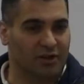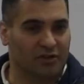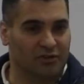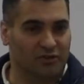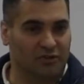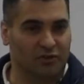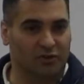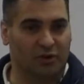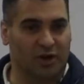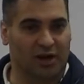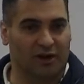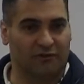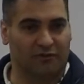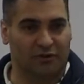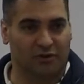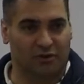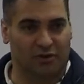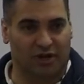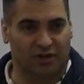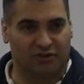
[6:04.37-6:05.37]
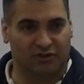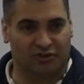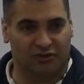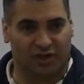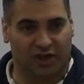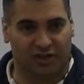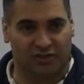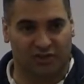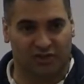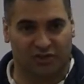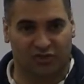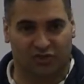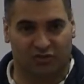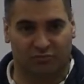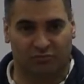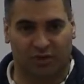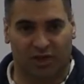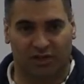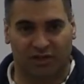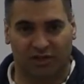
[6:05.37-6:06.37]
So you're exercising
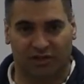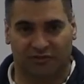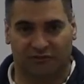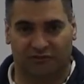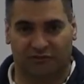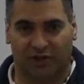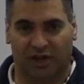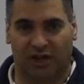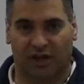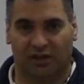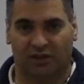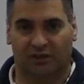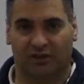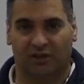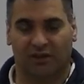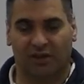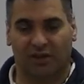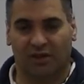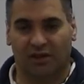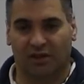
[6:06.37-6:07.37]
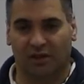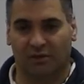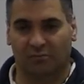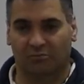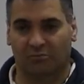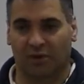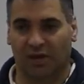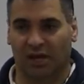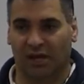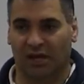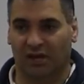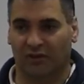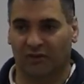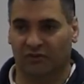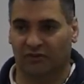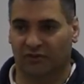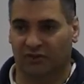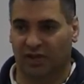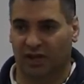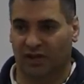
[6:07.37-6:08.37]
tremendous faith in
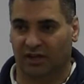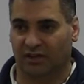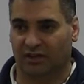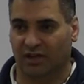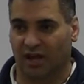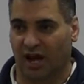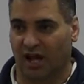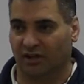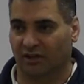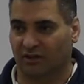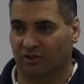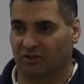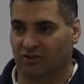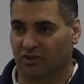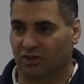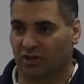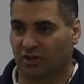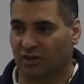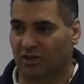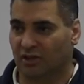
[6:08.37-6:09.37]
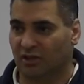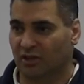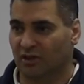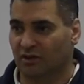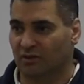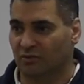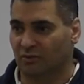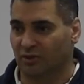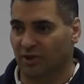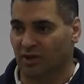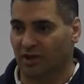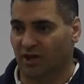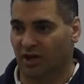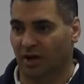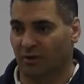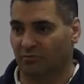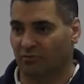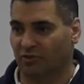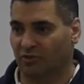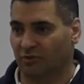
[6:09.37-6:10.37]
man's technology when it
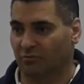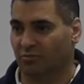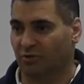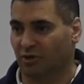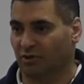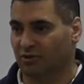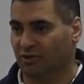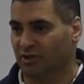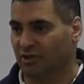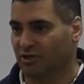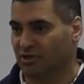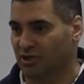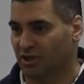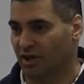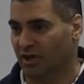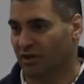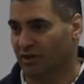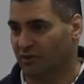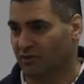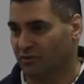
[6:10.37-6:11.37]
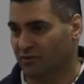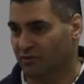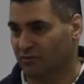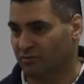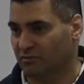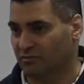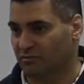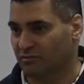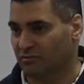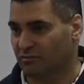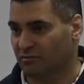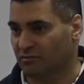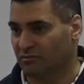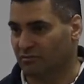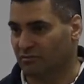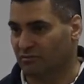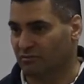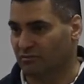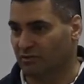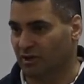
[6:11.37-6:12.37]
comes to building chairs.
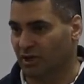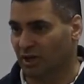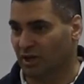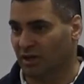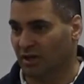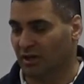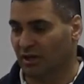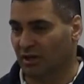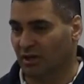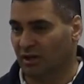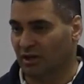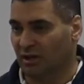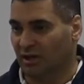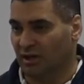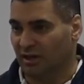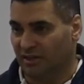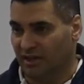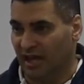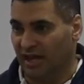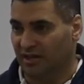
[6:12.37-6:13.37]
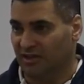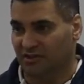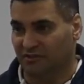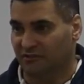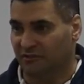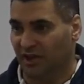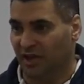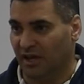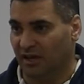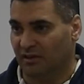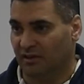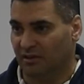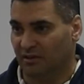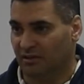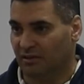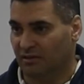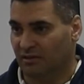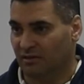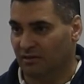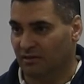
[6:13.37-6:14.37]
Okay? That is faith.